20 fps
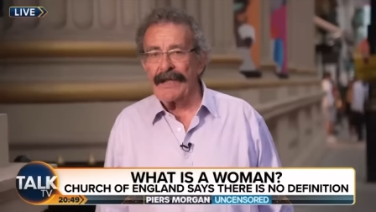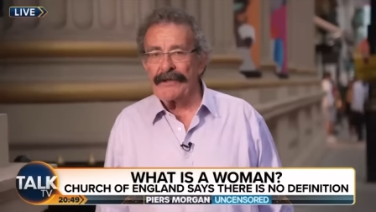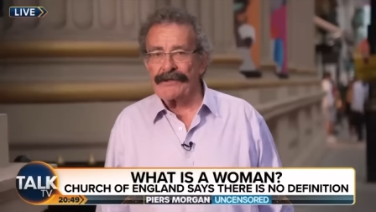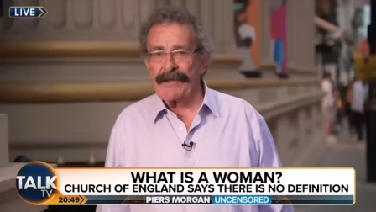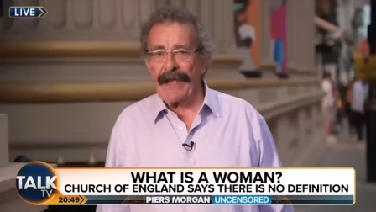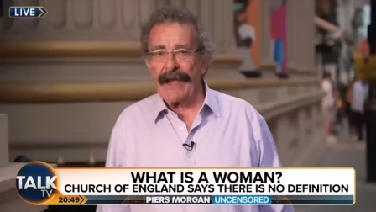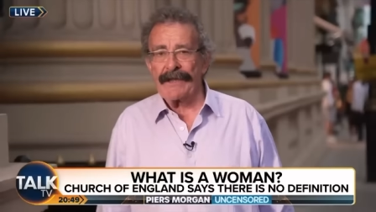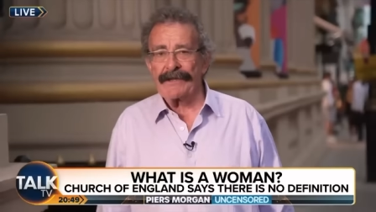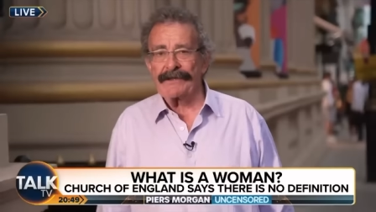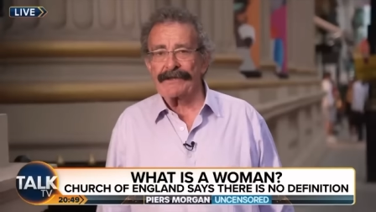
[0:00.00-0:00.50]
She
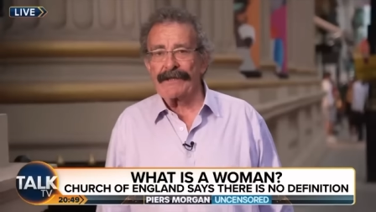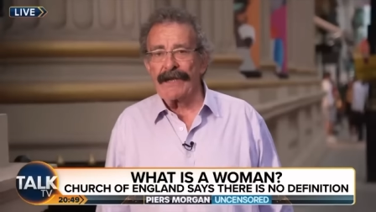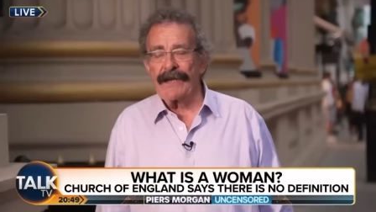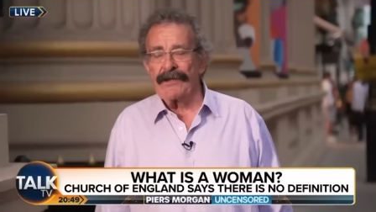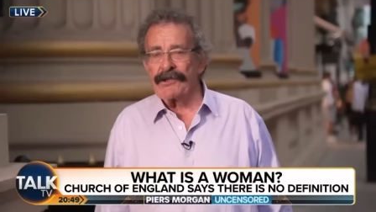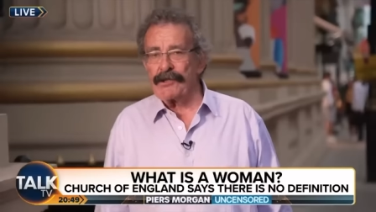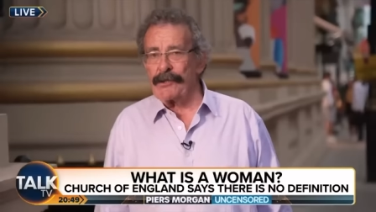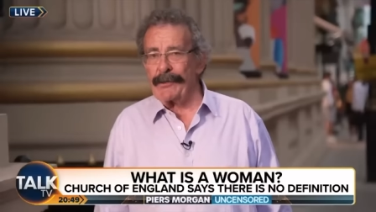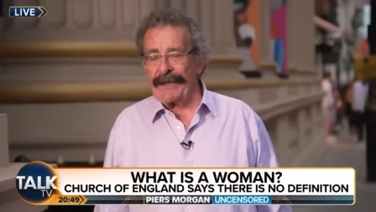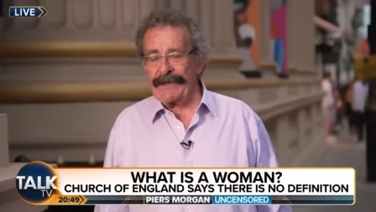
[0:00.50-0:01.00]
has
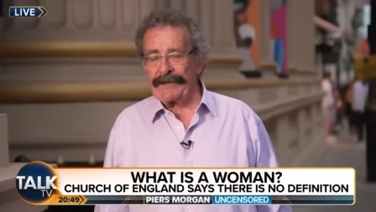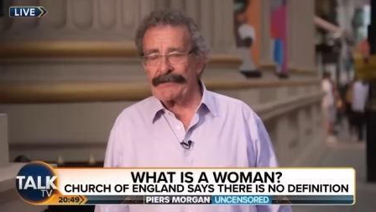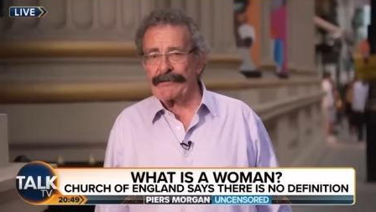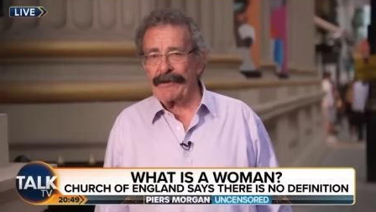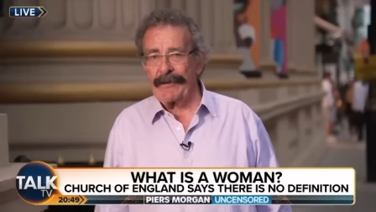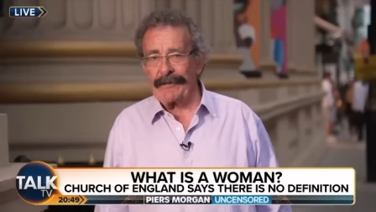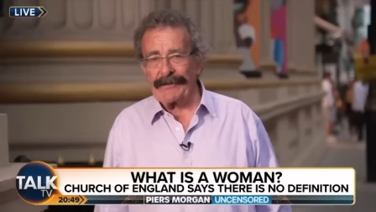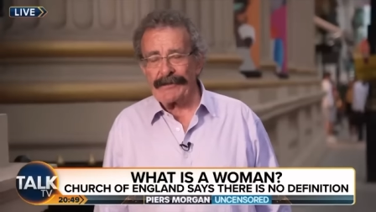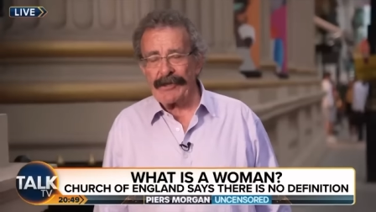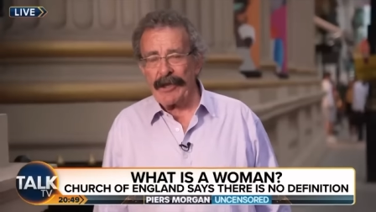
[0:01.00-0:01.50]
two X
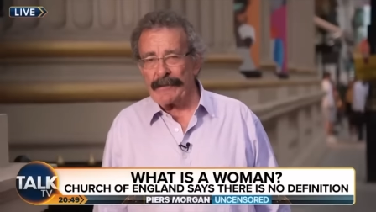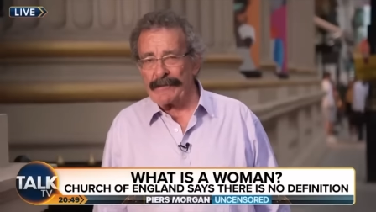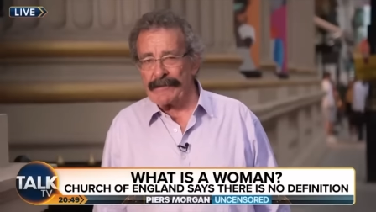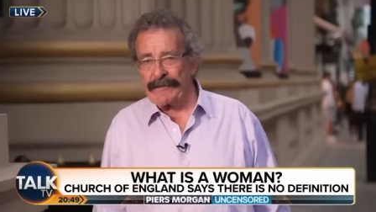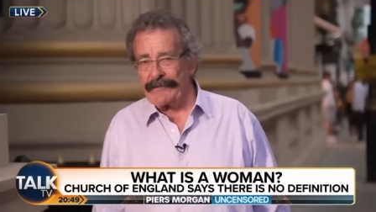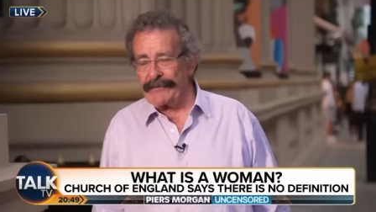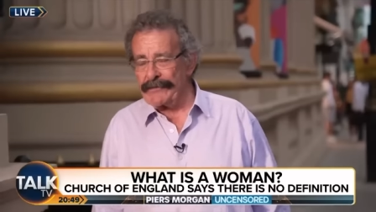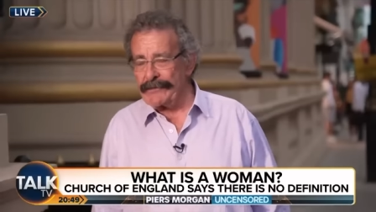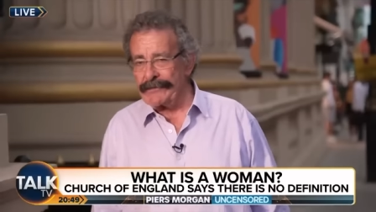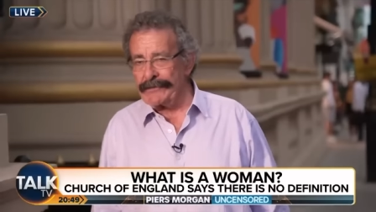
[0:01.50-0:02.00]
chromosomes
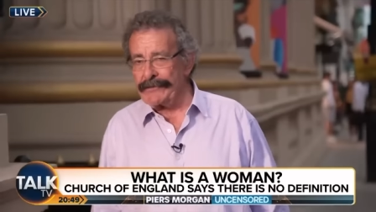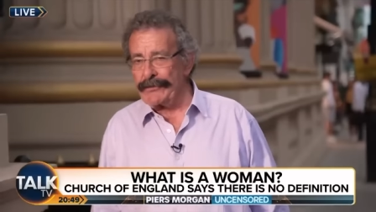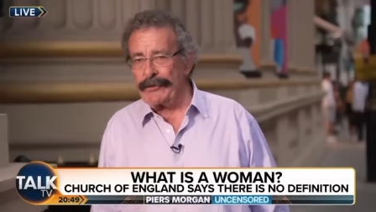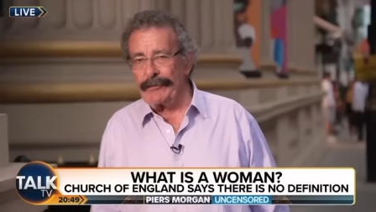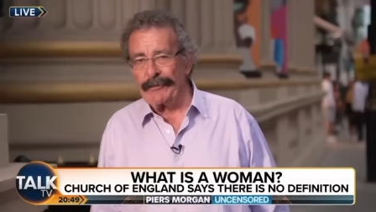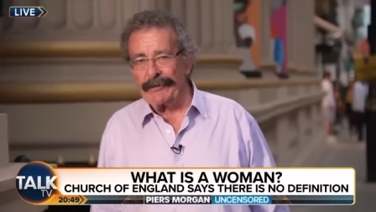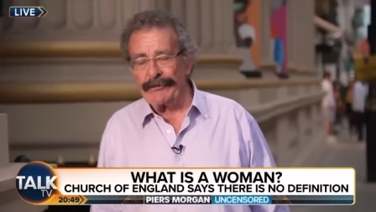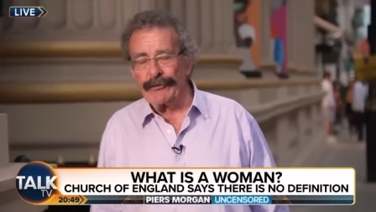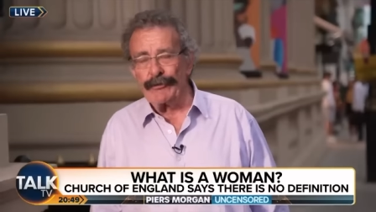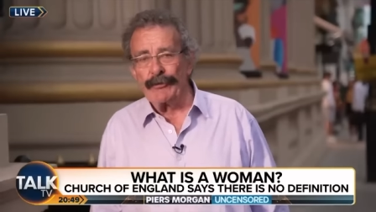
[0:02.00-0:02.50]
if she's
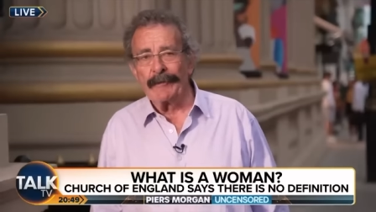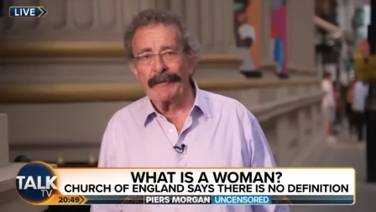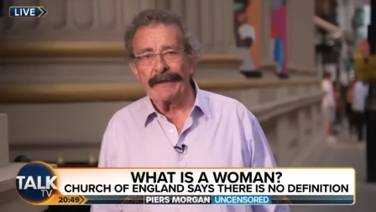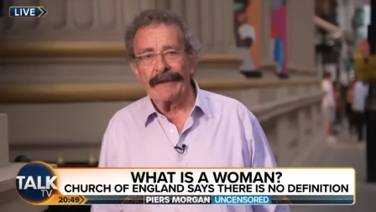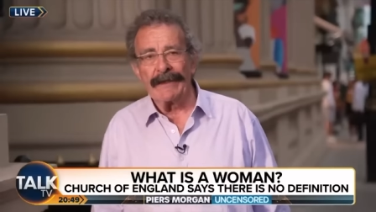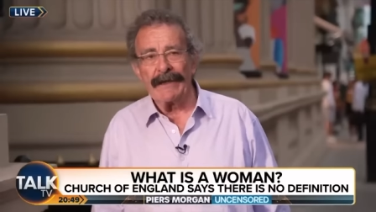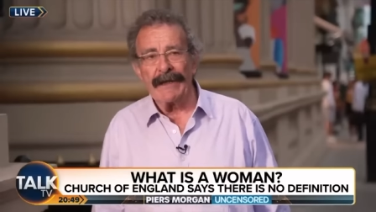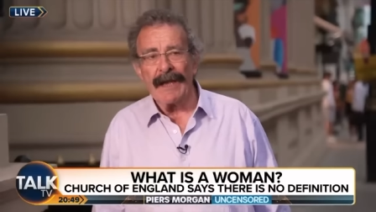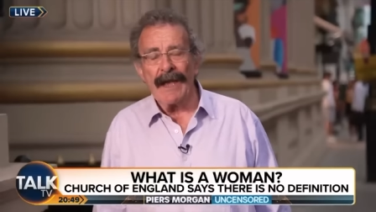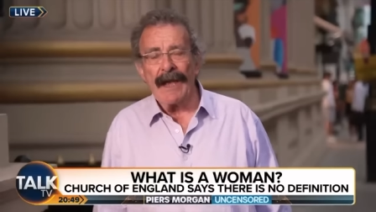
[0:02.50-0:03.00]
human
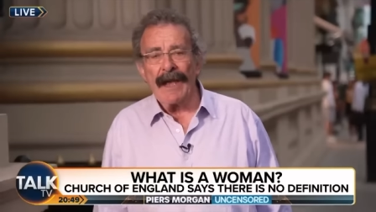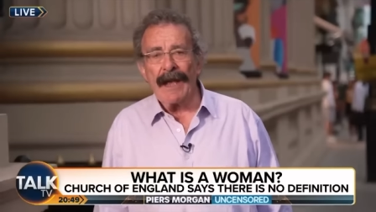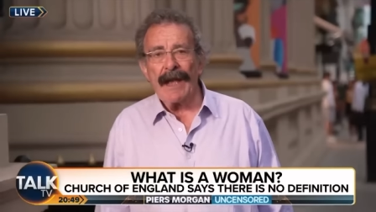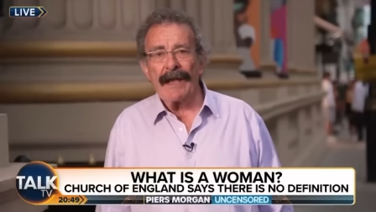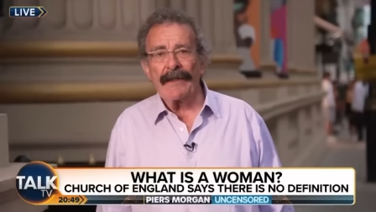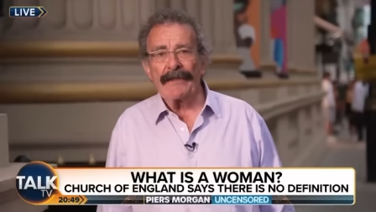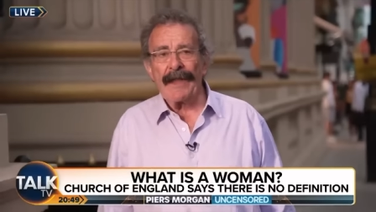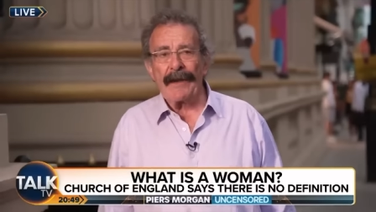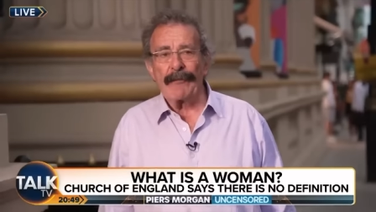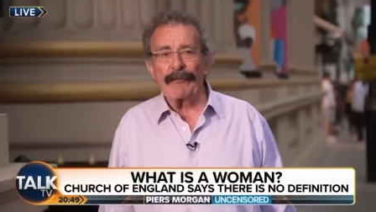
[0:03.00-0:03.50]
normally,
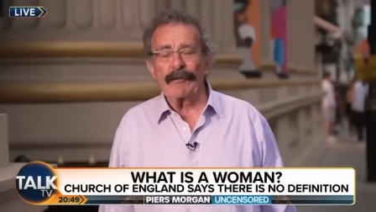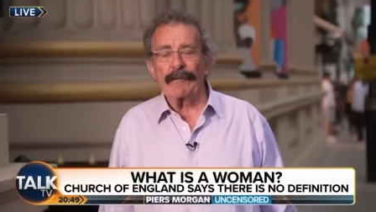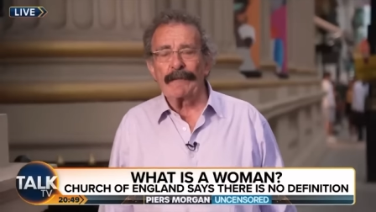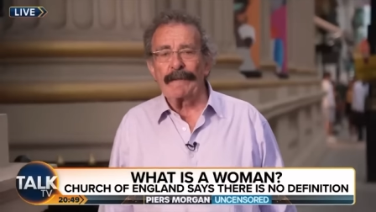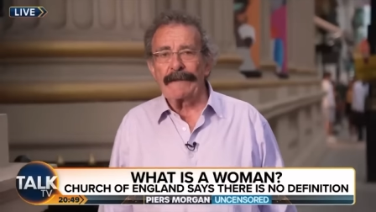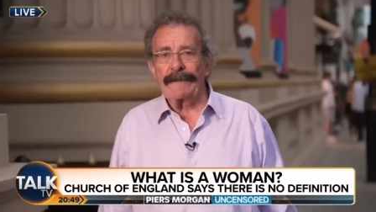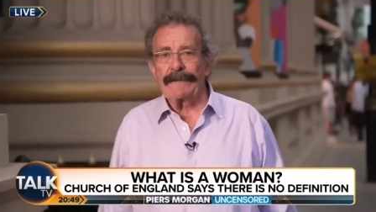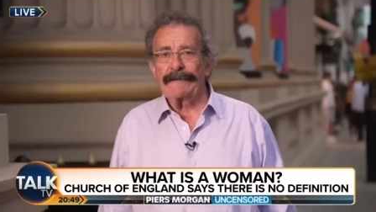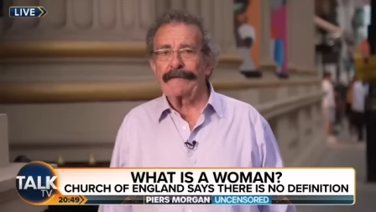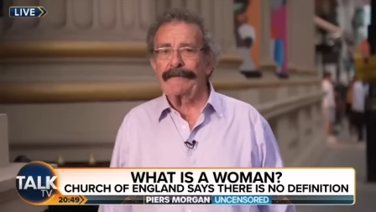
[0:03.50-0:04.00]
and that would
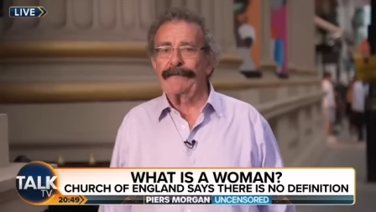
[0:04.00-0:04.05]
be